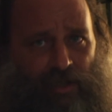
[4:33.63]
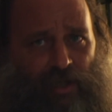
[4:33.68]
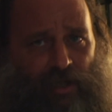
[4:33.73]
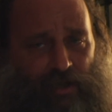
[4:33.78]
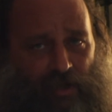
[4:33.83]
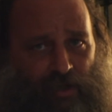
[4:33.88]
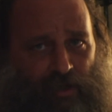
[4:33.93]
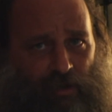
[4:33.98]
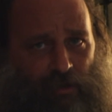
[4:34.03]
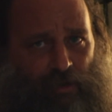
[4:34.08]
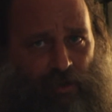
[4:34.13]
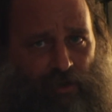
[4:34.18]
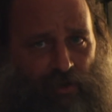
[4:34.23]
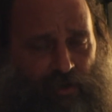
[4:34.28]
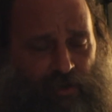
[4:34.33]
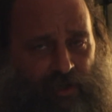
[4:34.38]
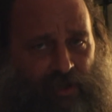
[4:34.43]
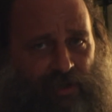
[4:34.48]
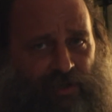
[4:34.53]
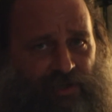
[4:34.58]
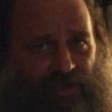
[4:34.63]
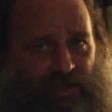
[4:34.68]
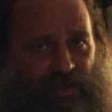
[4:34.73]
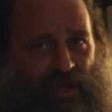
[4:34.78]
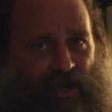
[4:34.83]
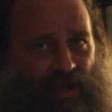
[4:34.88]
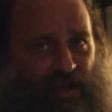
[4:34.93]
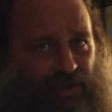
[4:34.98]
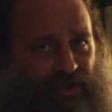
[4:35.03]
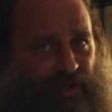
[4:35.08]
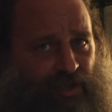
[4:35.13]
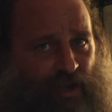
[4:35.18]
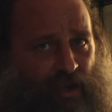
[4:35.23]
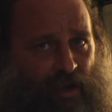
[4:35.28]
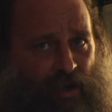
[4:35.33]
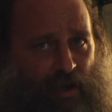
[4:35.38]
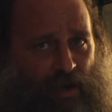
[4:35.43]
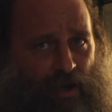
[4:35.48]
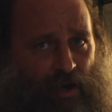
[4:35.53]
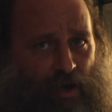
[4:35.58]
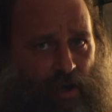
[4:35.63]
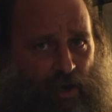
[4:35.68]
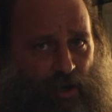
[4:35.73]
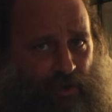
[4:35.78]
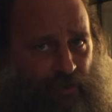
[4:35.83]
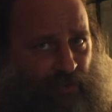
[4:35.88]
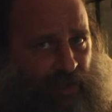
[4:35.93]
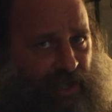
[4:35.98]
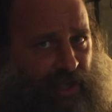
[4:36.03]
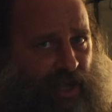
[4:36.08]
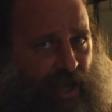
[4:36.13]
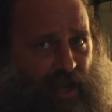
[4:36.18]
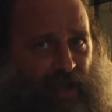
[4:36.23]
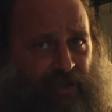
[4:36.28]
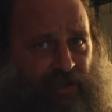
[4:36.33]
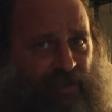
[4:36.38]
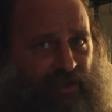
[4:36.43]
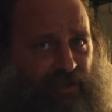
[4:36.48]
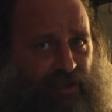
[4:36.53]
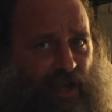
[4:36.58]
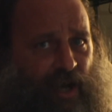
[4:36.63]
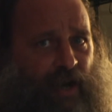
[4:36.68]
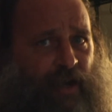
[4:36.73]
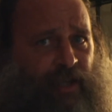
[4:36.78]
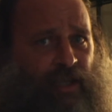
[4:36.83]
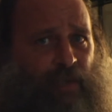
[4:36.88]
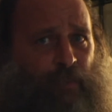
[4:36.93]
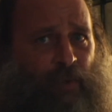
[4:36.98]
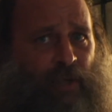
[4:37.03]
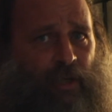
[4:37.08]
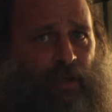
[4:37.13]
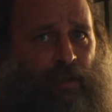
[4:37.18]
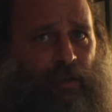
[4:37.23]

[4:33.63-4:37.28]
get a clear and concise, unredacted document,